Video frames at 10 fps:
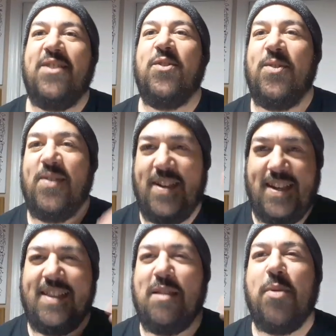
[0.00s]
So
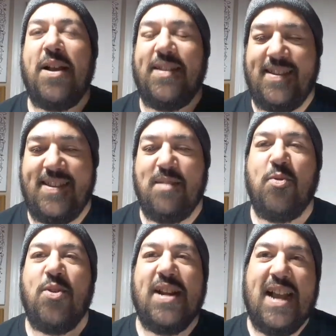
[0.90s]
it's a process. In the
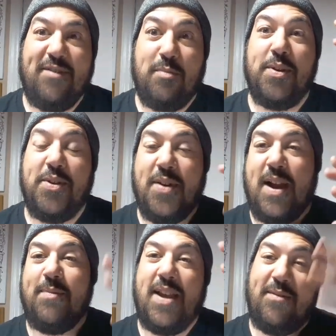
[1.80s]
morning I have to put
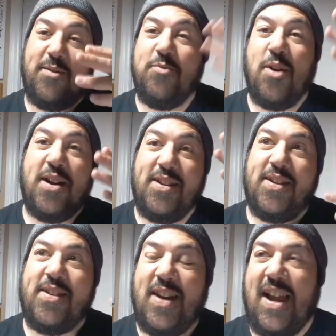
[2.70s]
drops. I have to wash
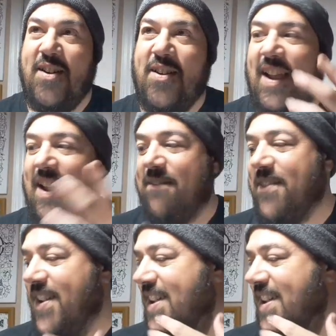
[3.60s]
it all out. I have